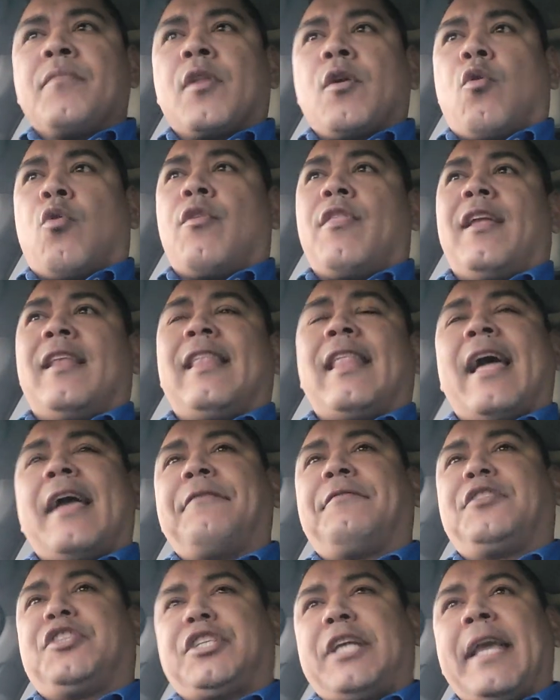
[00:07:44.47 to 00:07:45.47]
or the
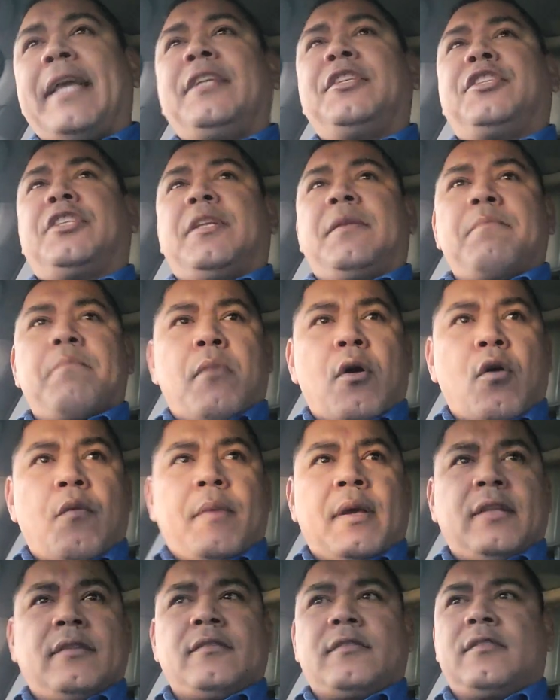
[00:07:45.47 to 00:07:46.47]
life-changing
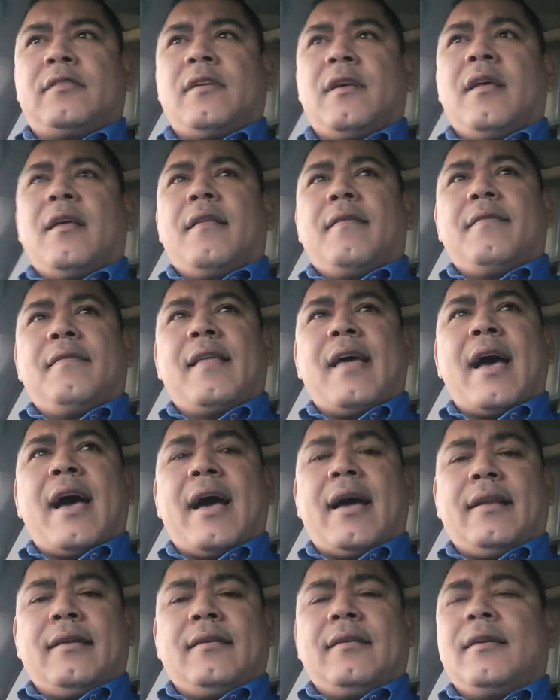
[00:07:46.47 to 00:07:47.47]
moments
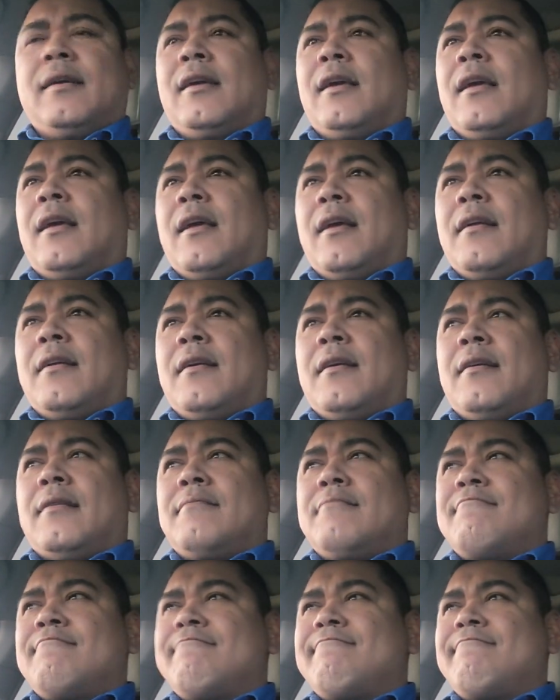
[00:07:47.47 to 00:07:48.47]
that
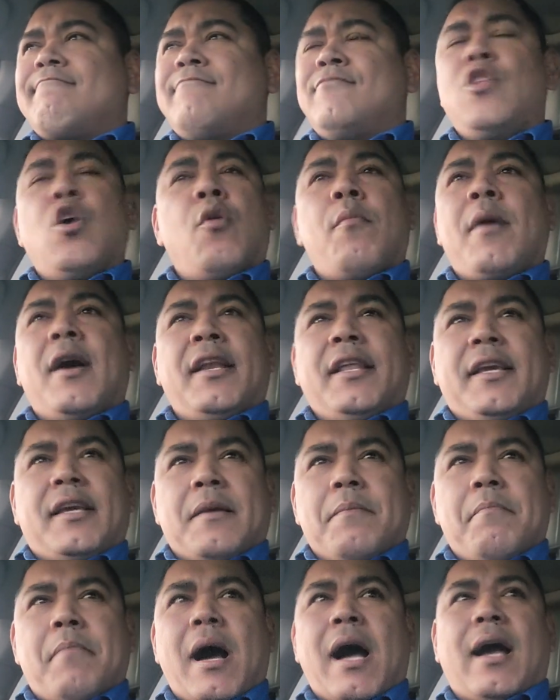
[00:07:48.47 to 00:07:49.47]
no money
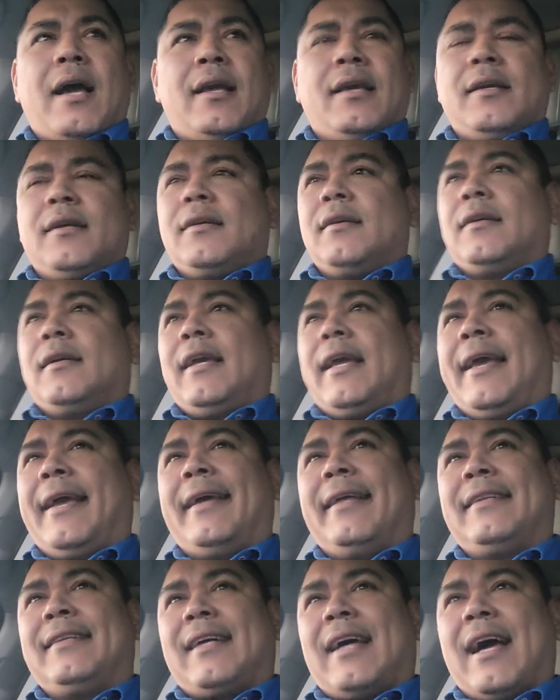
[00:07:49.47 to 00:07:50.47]
can buy.
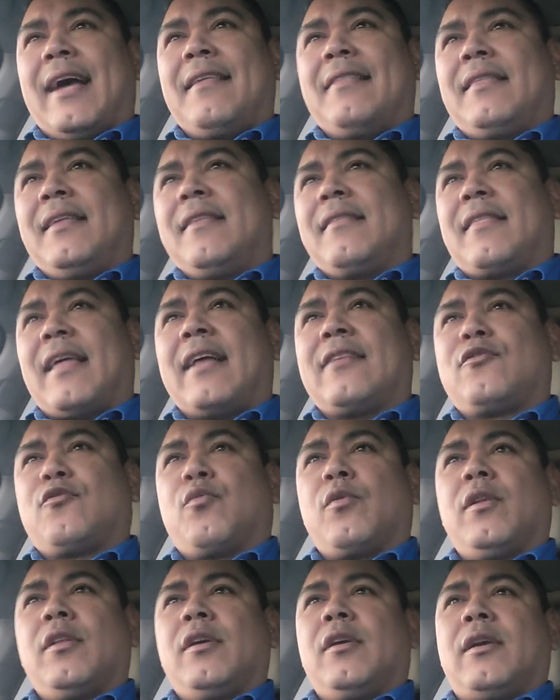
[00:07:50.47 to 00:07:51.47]
And I think that's
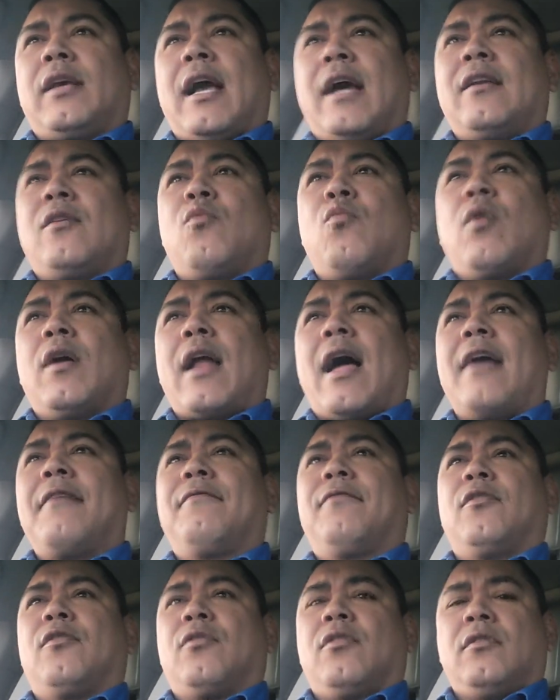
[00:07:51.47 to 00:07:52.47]
really kind of what
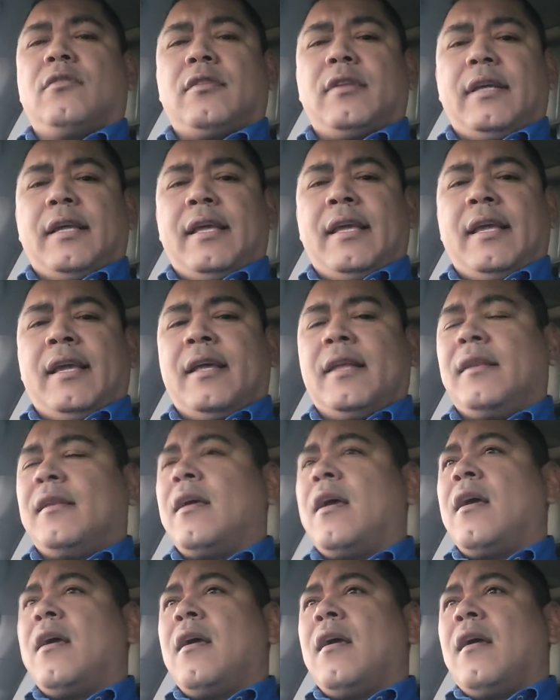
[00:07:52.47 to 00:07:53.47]
I've learned
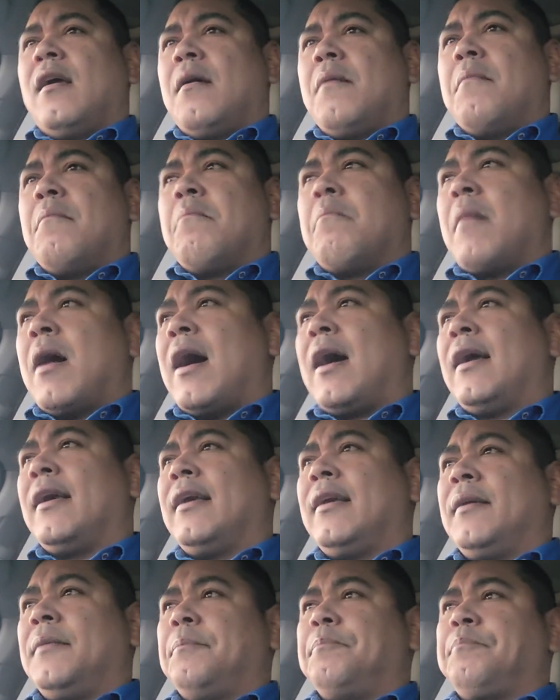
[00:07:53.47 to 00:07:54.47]
in
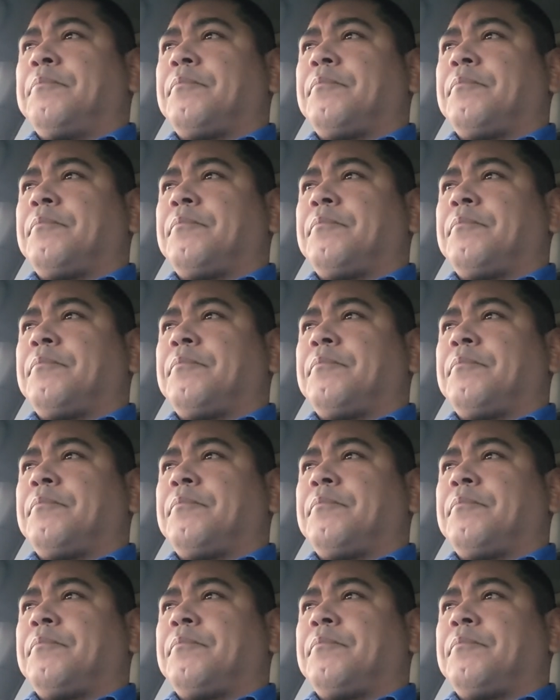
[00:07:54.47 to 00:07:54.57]
my